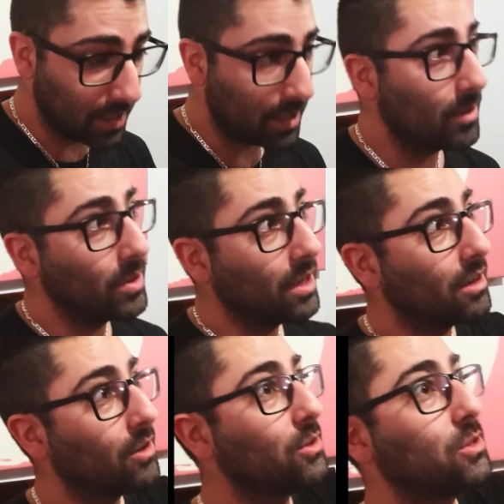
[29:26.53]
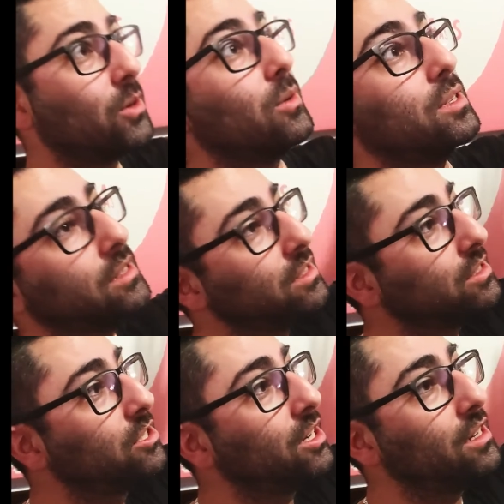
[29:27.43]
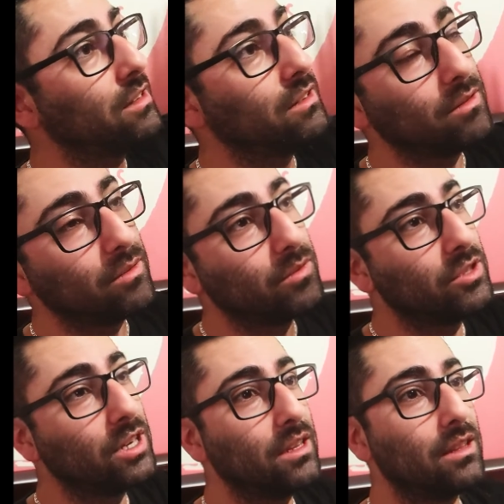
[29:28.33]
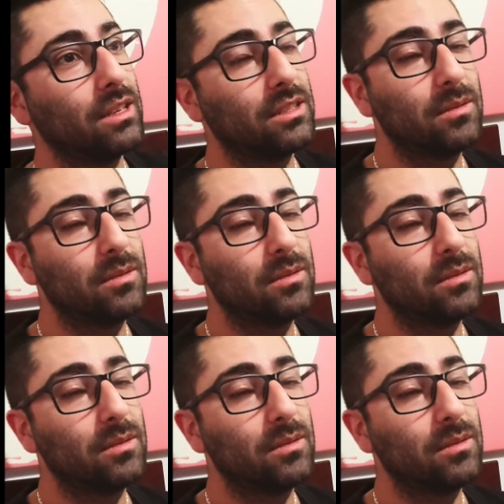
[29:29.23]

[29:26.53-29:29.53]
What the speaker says: and then we got closer and we saw these giant things.